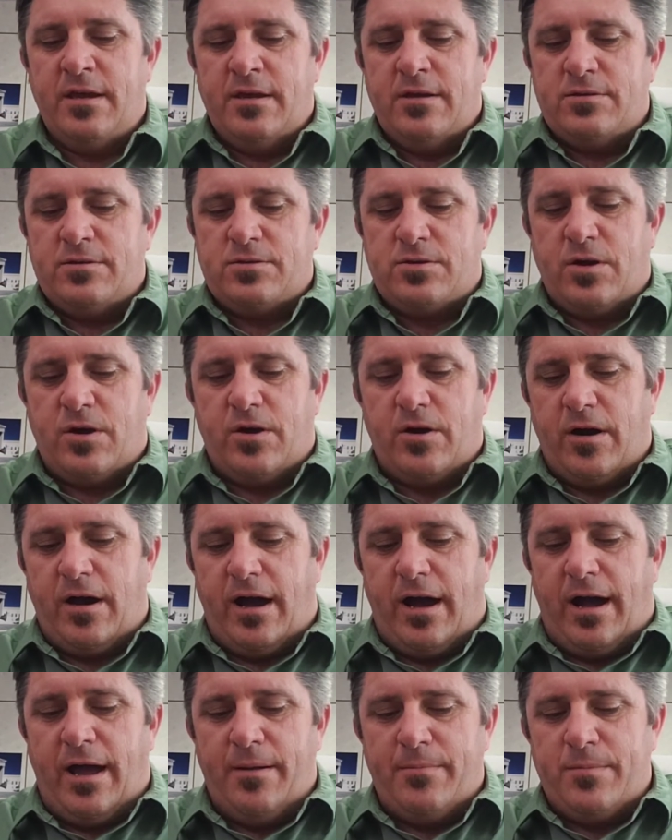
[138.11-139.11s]
So
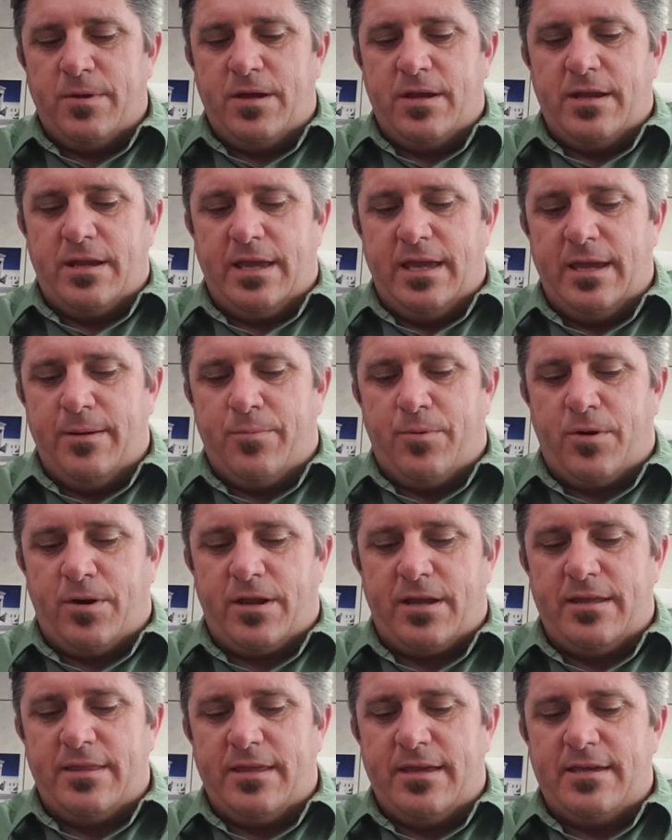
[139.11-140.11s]
I'm going to keep
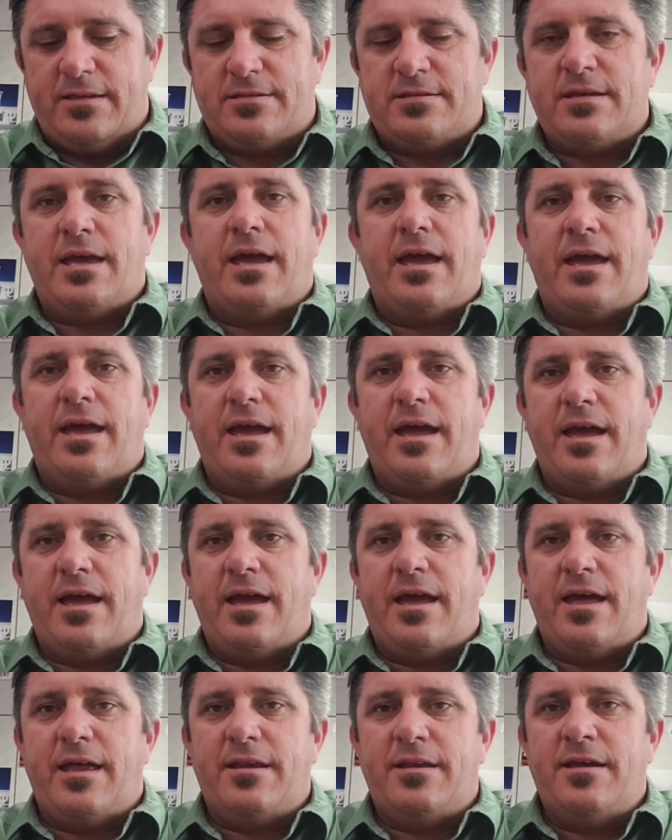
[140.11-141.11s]
working this,
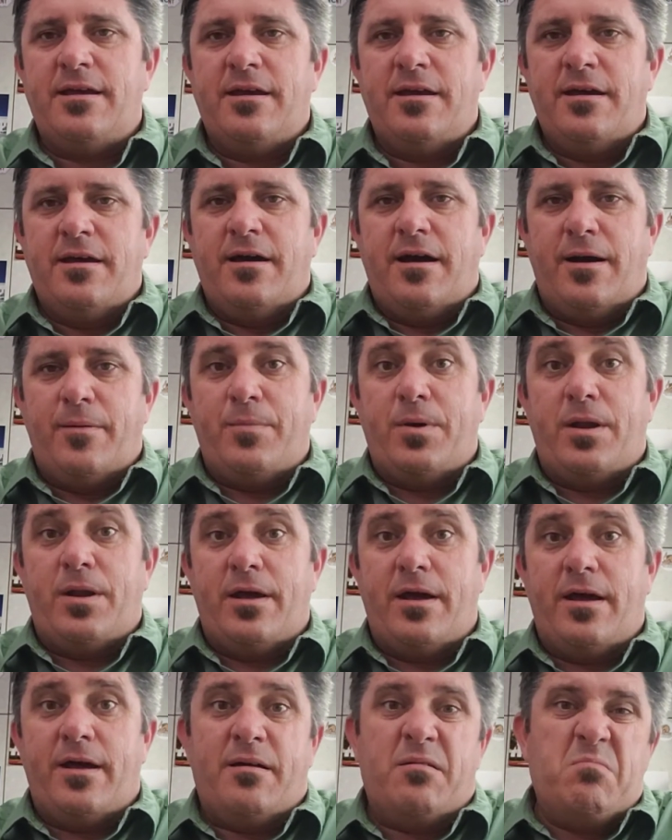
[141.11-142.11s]
and I'm going
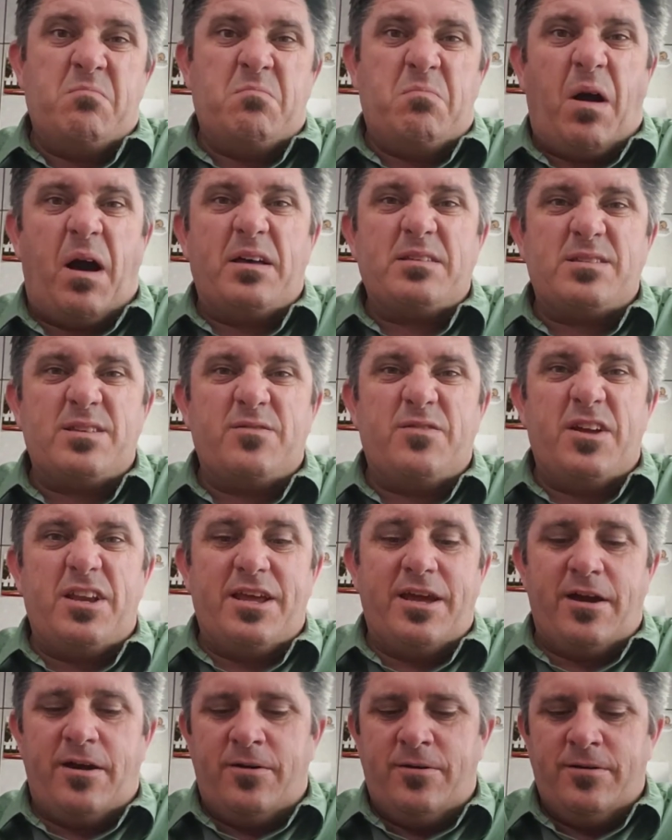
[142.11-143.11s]
to pause the
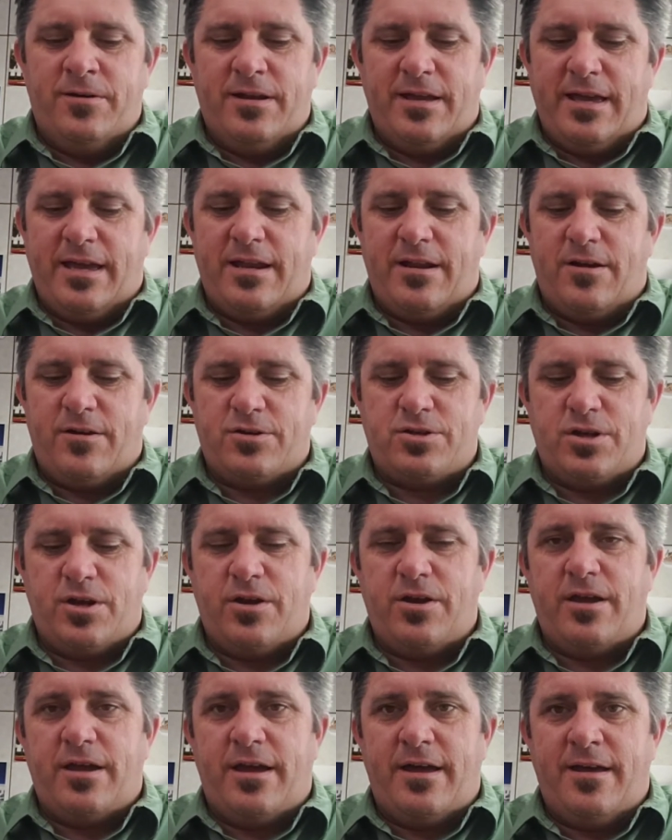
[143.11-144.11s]
video and I'll show
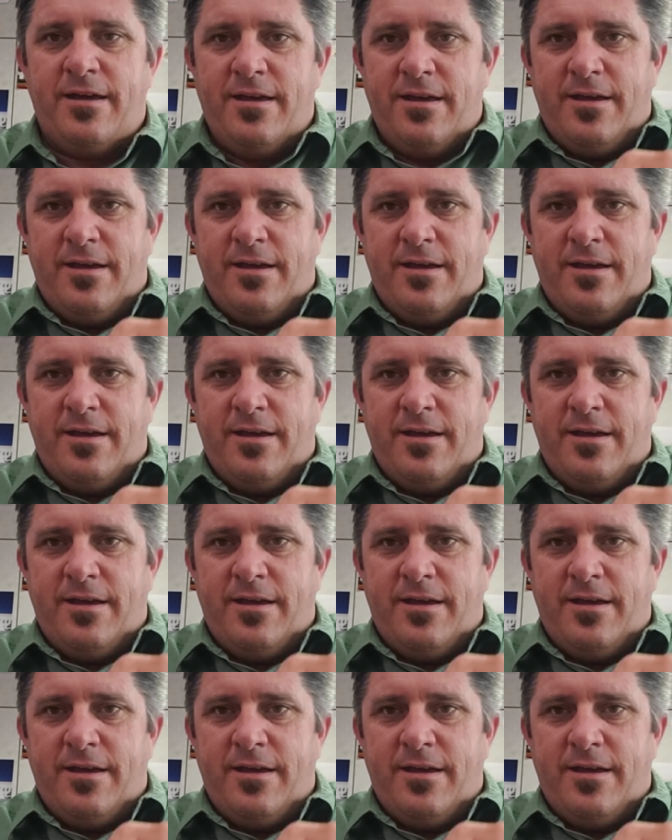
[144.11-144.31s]
you.